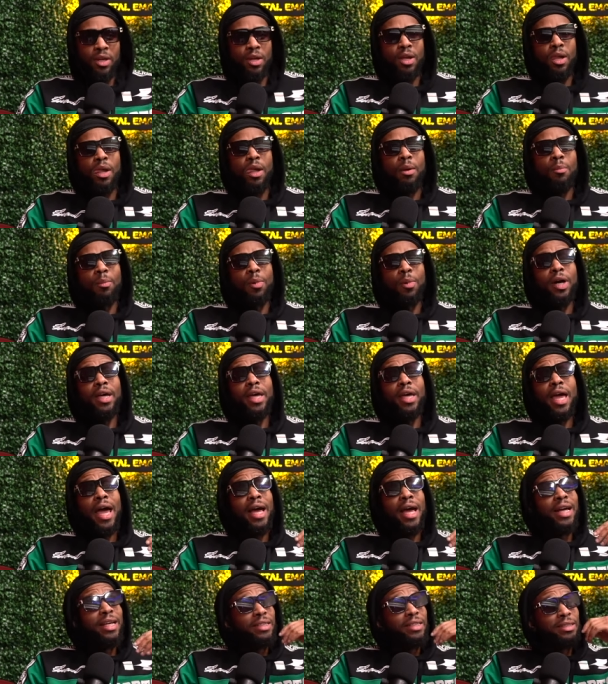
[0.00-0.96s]
Exactly. But
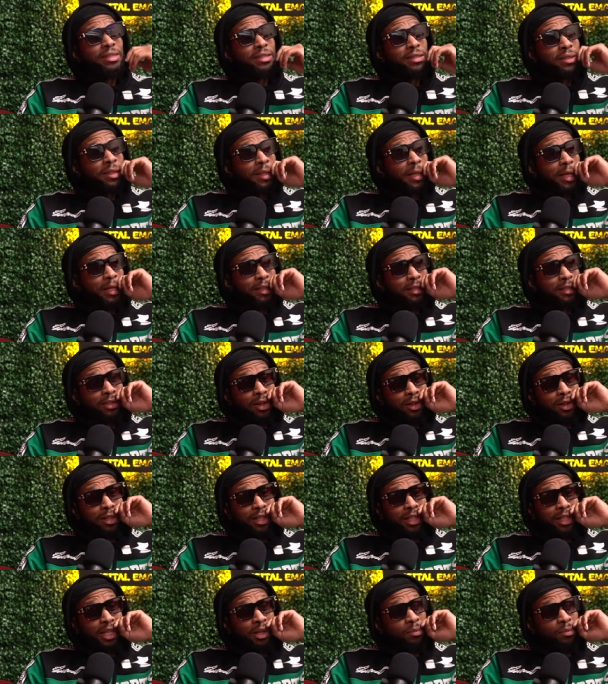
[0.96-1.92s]
as it
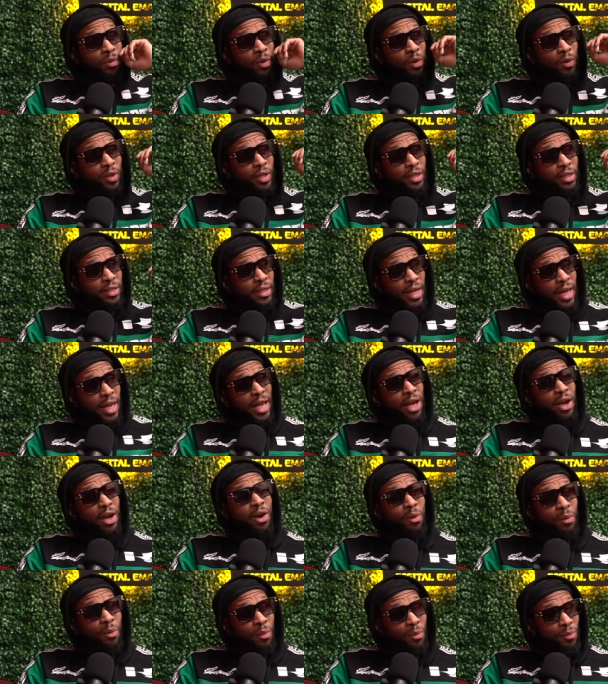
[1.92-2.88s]
started to get broken
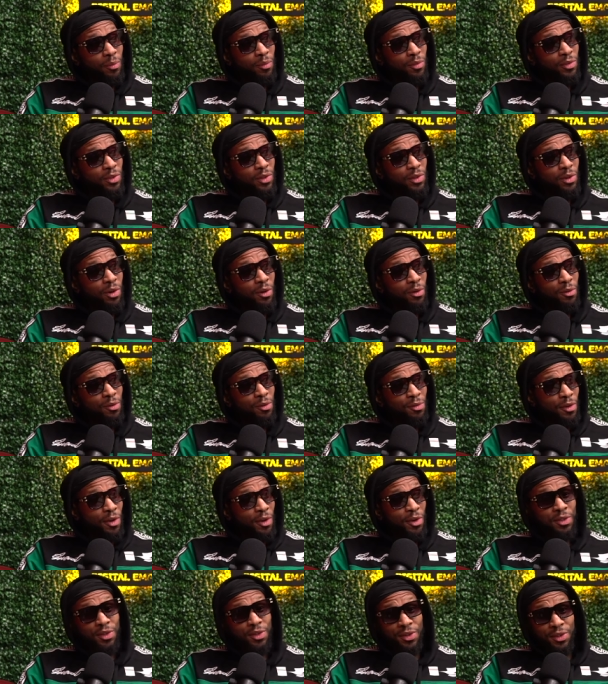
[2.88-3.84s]
down, you know,
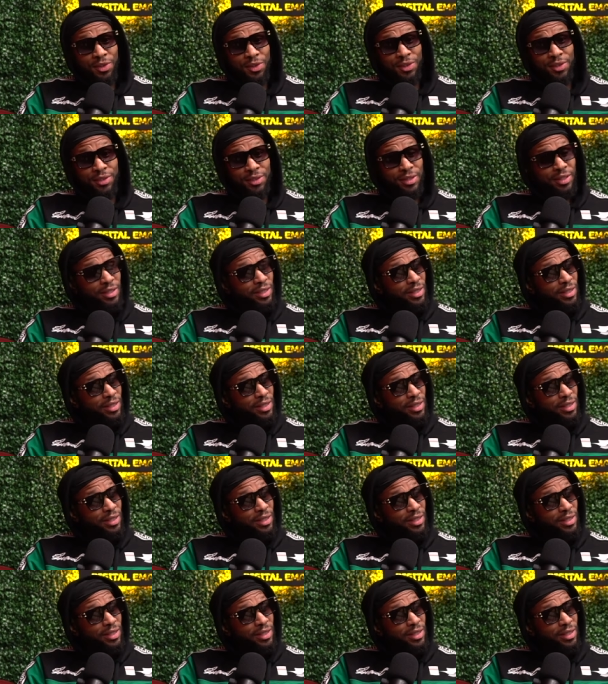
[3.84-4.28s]
further